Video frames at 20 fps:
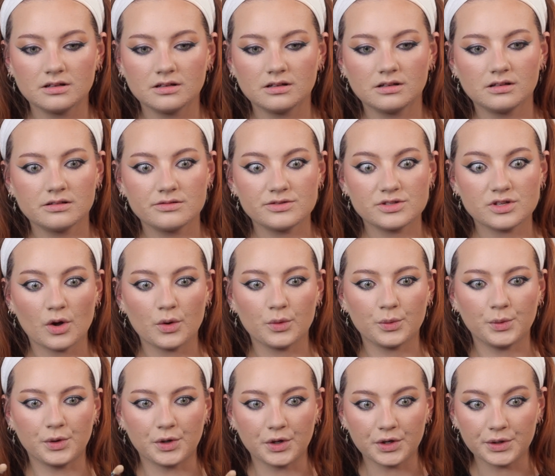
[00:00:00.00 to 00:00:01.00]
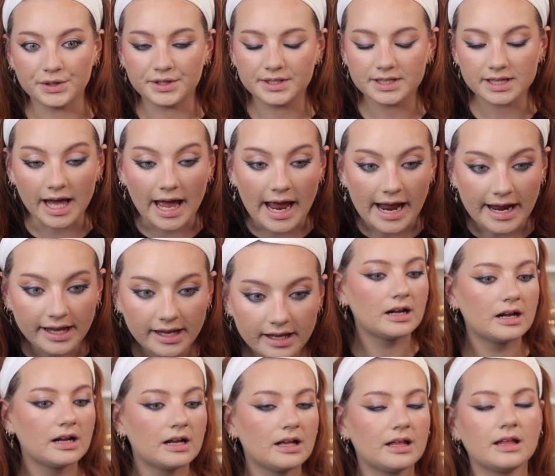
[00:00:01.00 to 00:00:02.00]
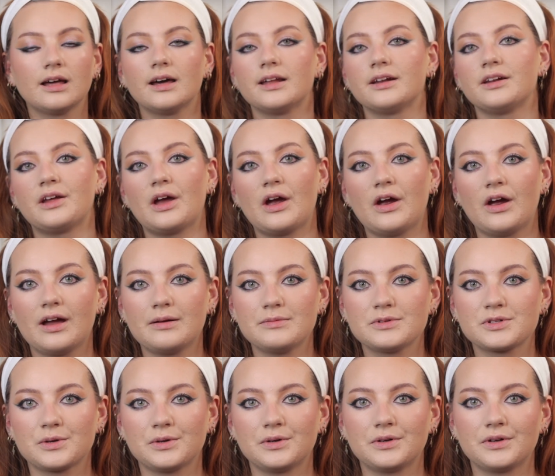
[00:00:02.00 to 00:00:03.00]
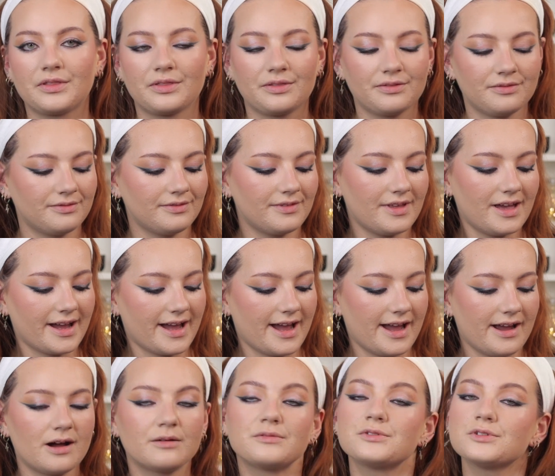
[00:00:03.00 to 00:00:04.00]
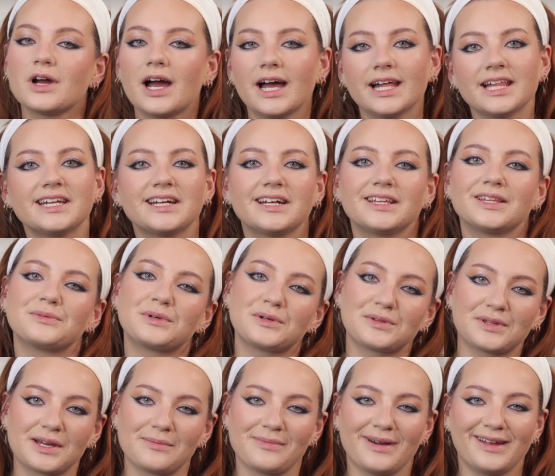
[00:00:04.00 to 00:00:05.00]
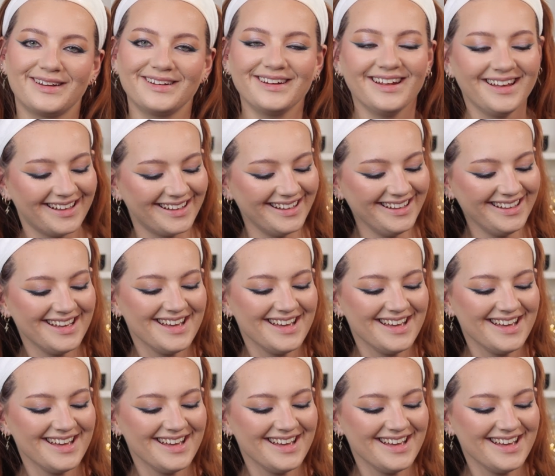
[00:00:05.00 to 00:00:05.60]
so good. Like, I don't know, I'm torn. Okay, I'll do highlighter and then we'll think about it.